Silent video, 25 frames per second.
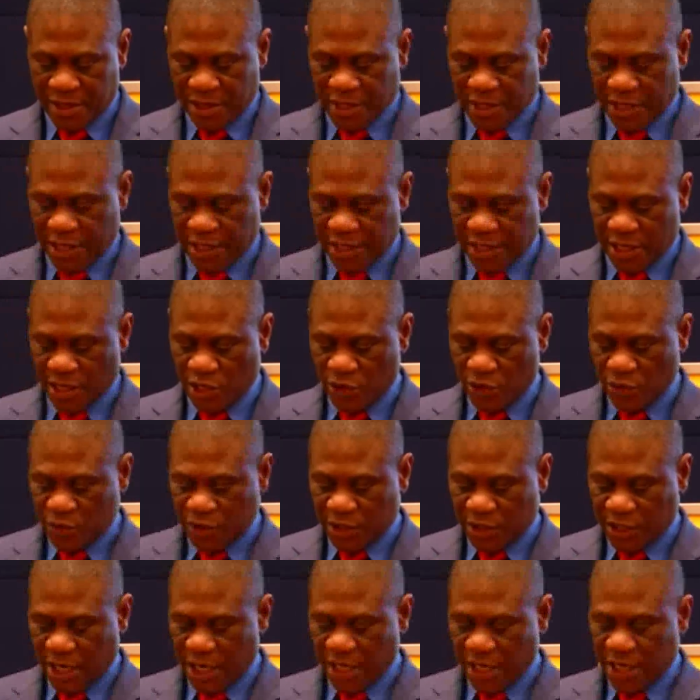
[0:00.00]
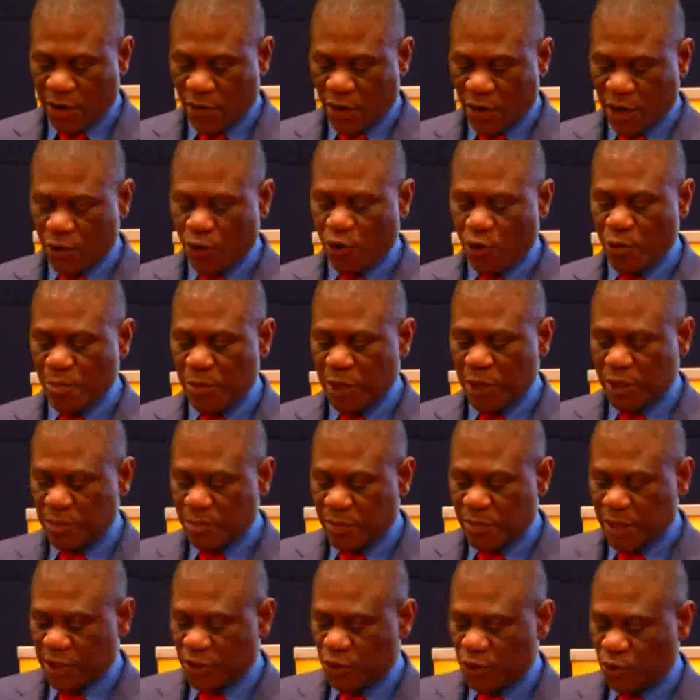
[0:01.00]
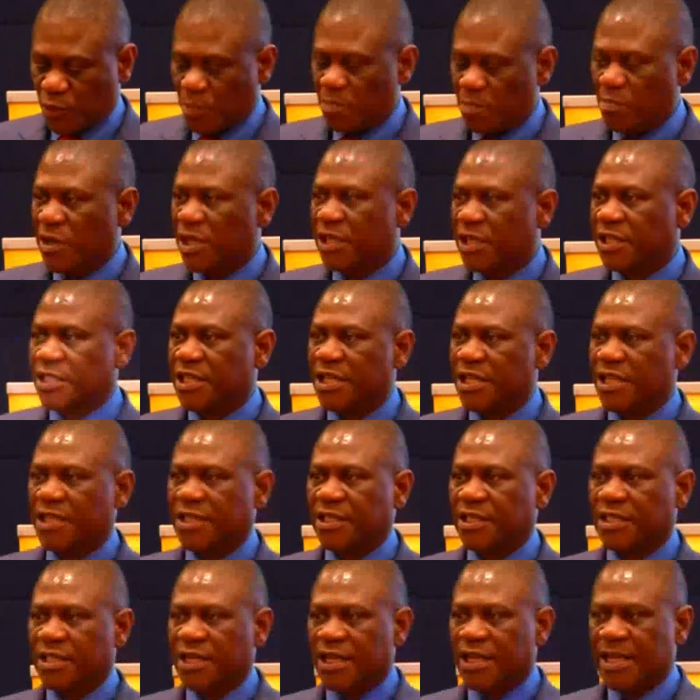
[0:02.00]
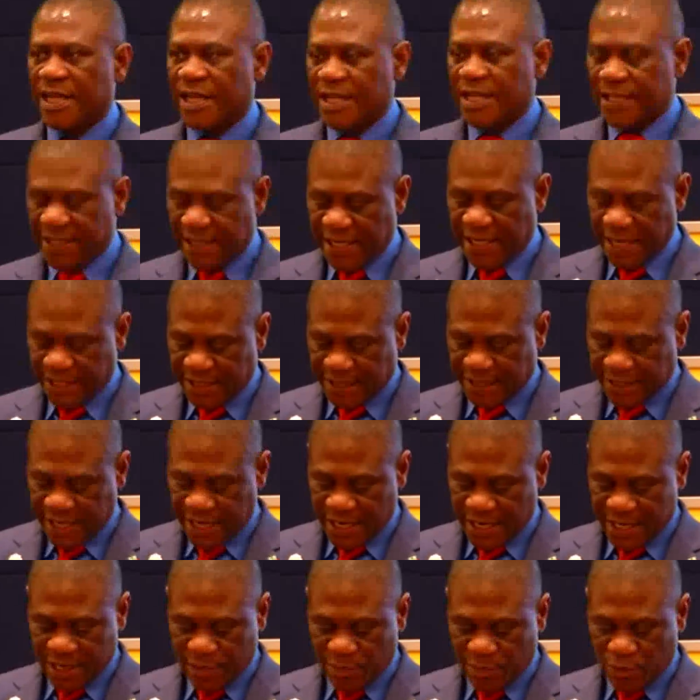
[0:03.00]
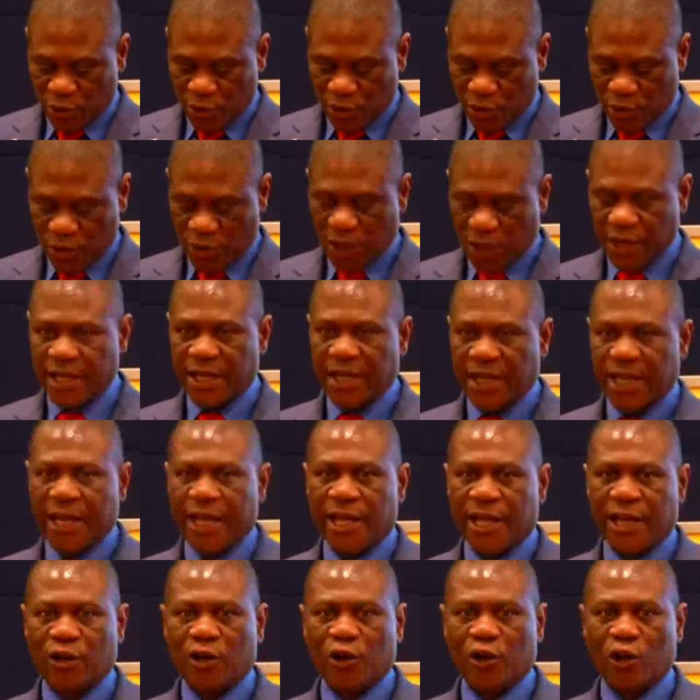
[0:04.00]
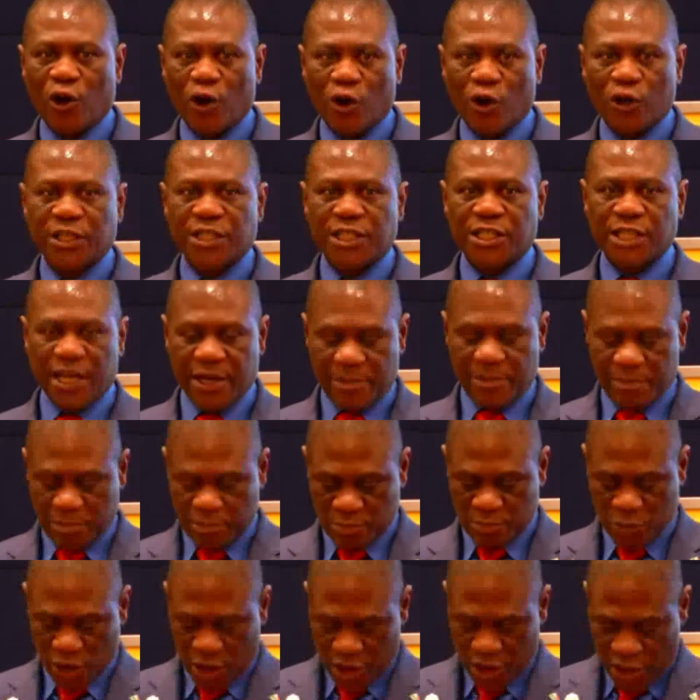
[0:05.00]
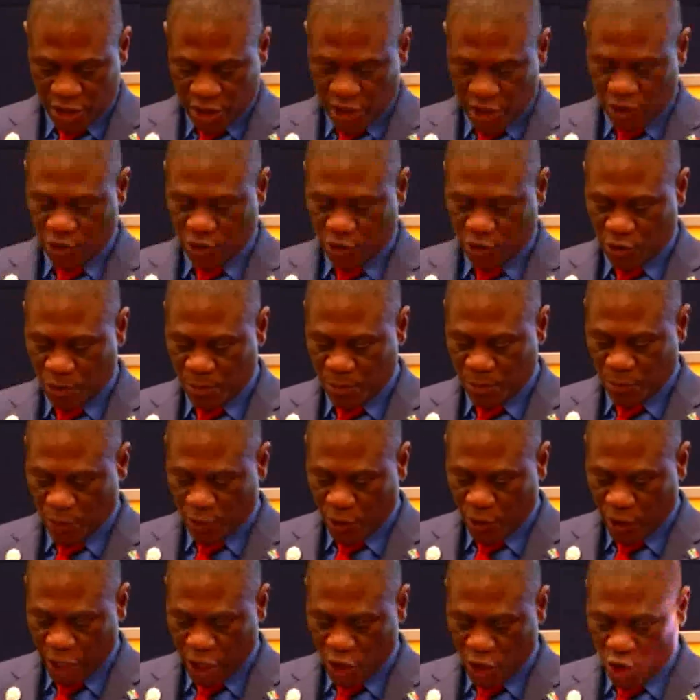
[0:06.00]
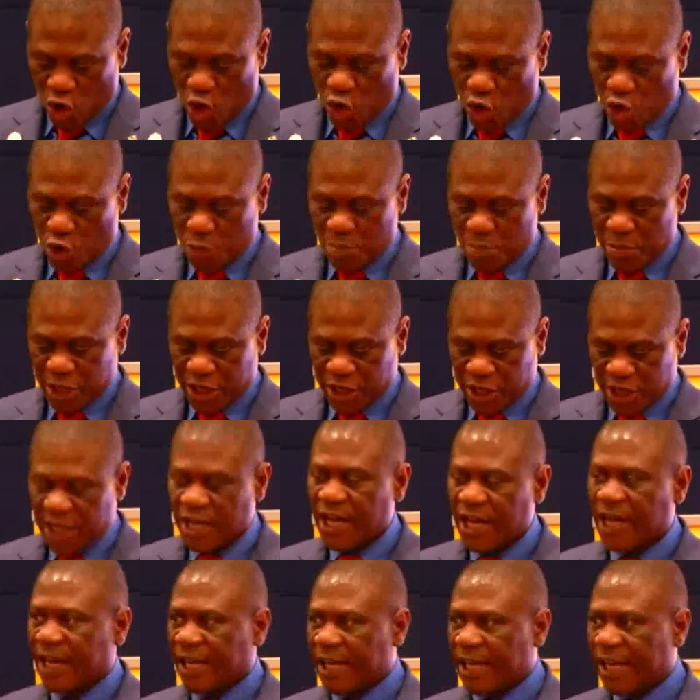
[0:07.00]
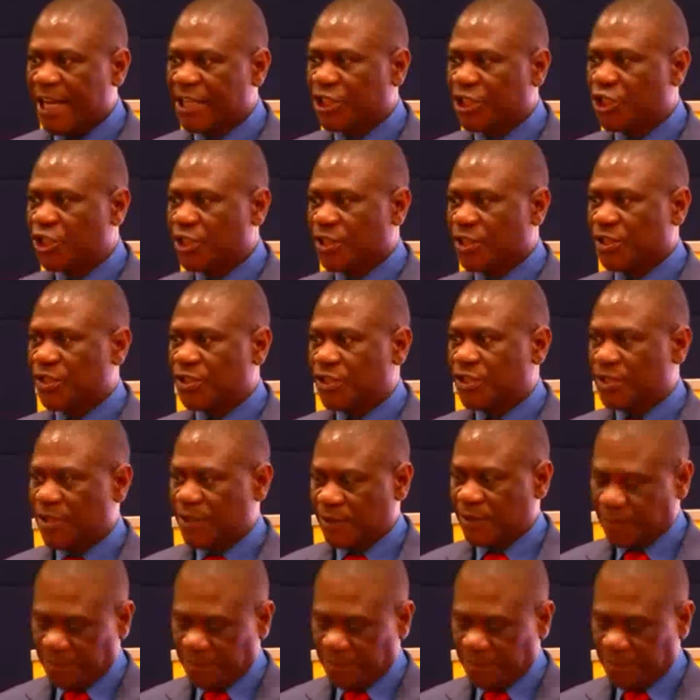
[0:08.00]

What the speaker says: and illustrate our commitment to building sustainable and long-term economic relations.